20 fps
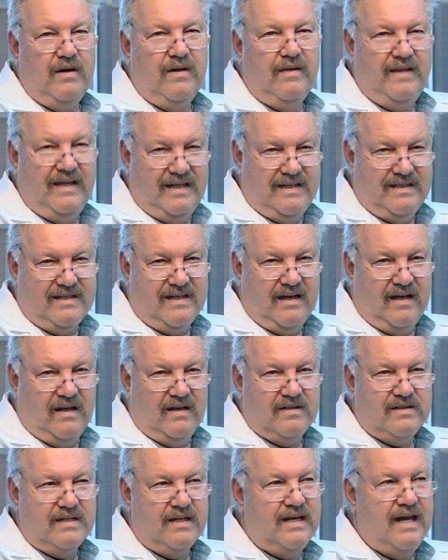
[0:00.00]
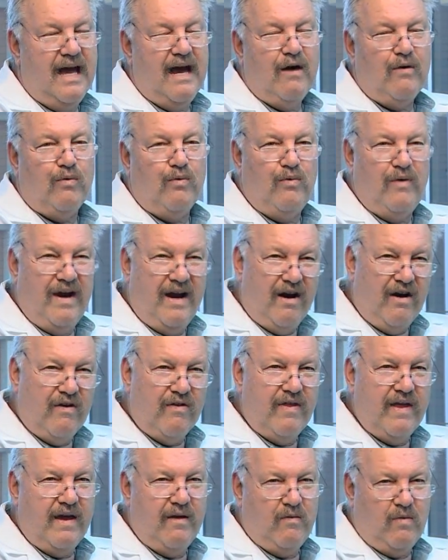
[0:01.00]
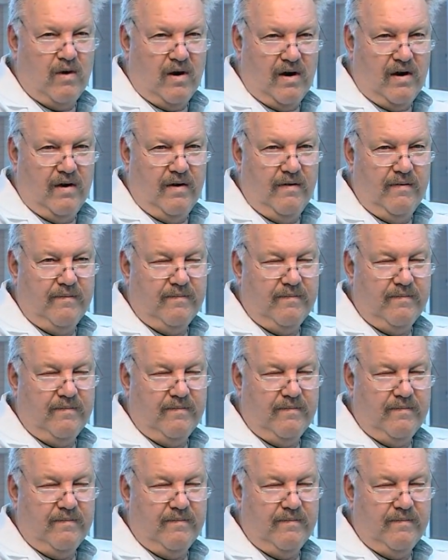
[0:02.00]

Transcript: these cells and how rare they were.